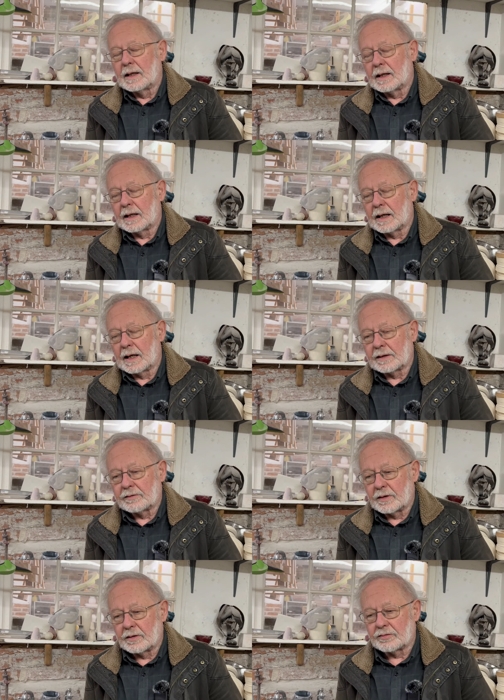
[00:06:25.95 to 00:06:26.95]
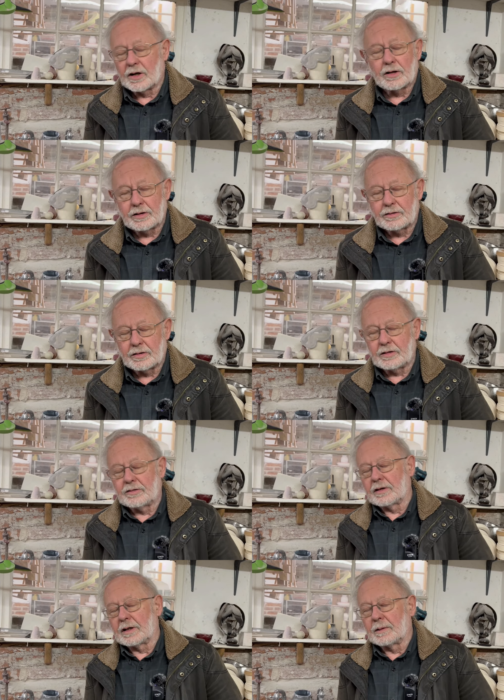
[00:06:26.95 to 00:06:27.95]
Uh, I started
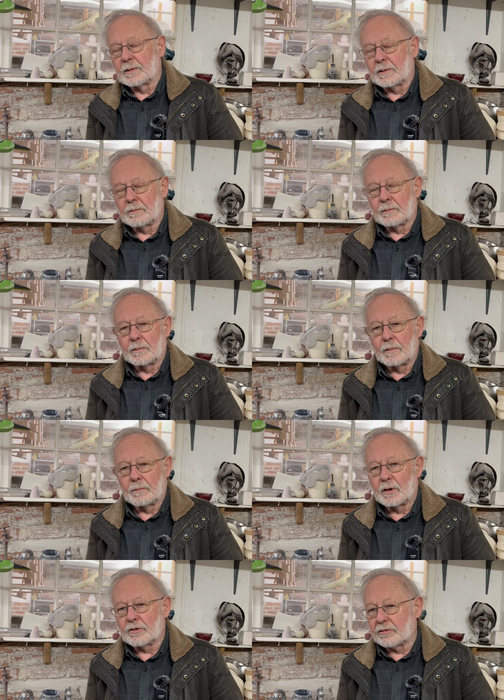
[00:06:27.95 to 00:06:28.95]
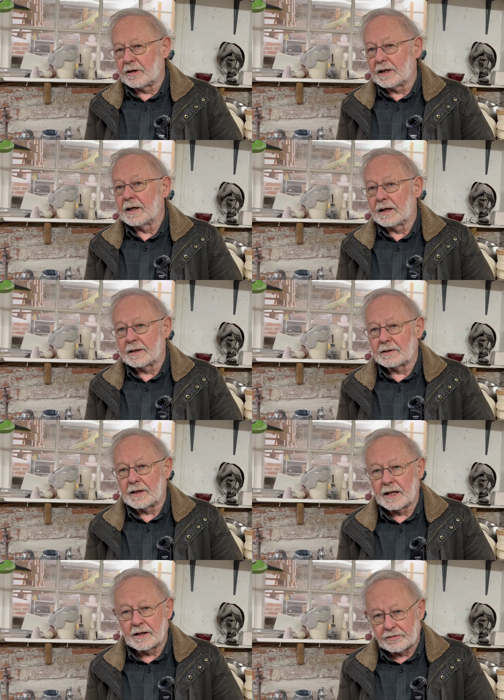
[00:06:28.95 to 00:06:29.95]
teaching pottery
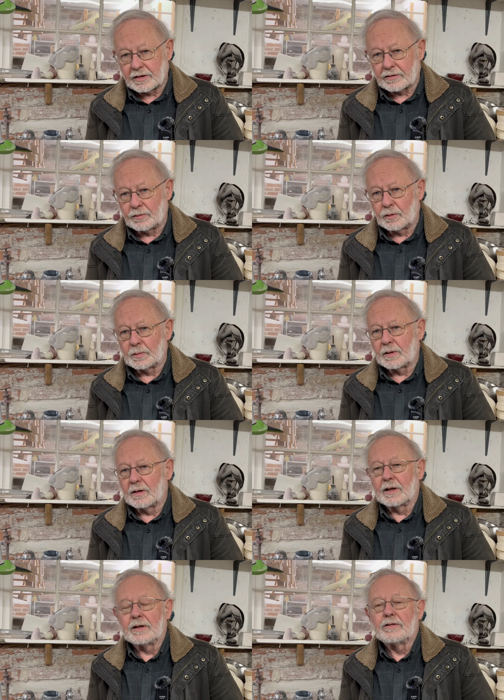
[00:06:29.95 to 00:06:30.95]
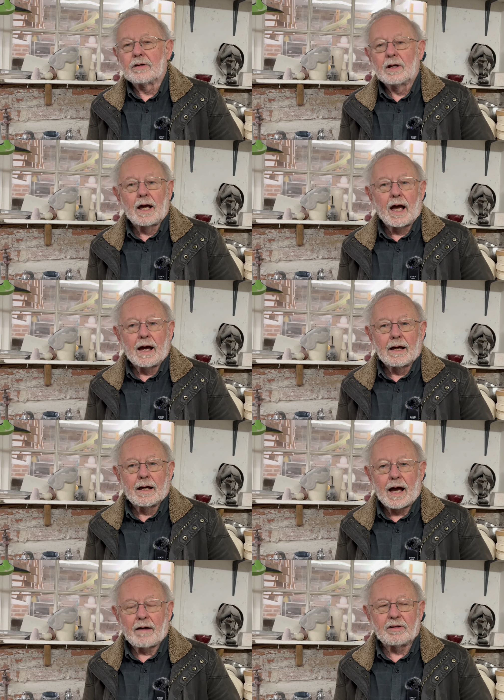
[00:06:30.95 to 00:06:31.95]
in a sixth form college,
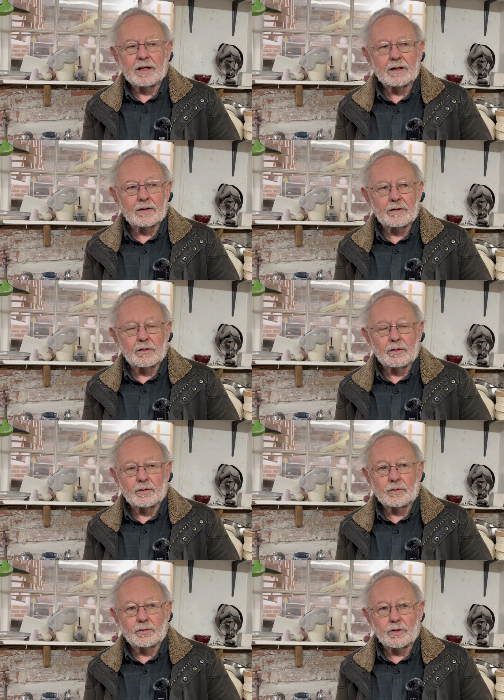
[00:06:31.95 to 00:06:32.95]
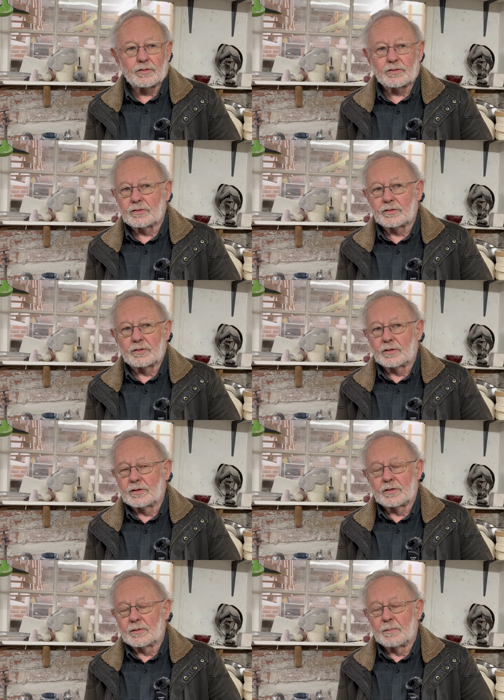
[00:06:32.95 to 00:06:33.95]
having just
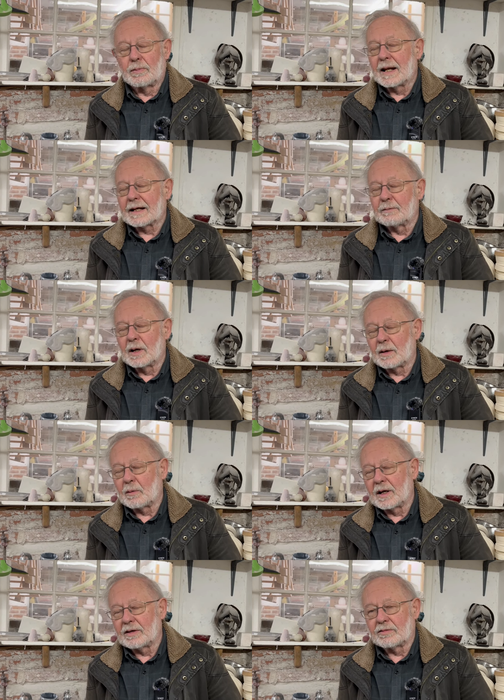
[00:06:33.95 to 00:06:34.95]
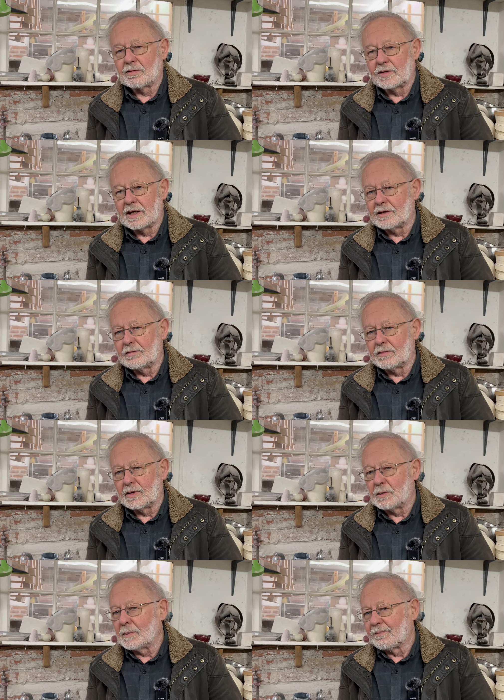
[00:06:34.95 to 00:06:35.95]
blagged my way through the interview,